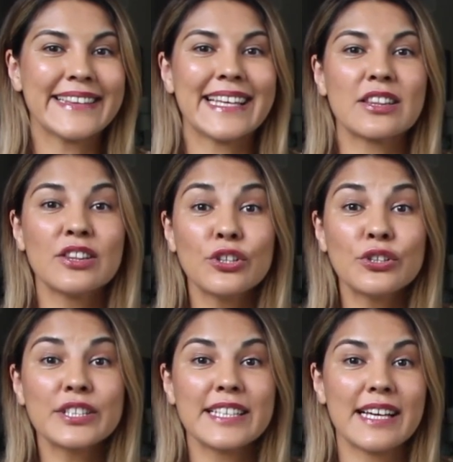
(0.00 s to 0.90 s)
that
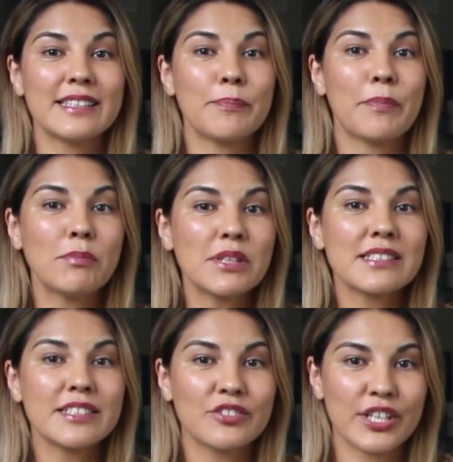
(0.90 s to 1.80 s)
looked at the
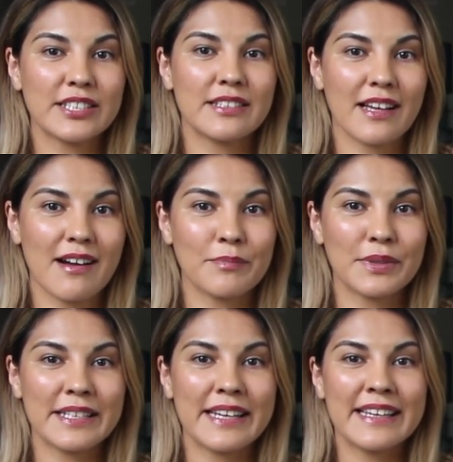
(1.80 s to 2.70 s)
publicly traded
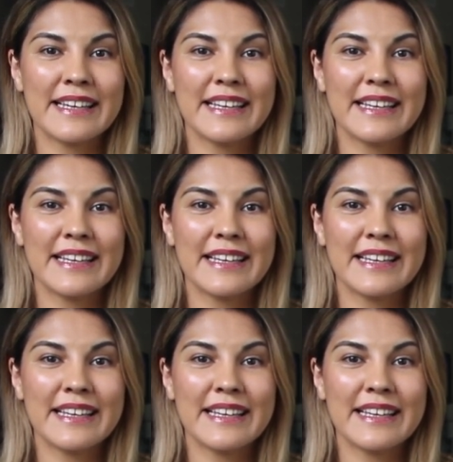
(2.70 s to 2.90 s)
company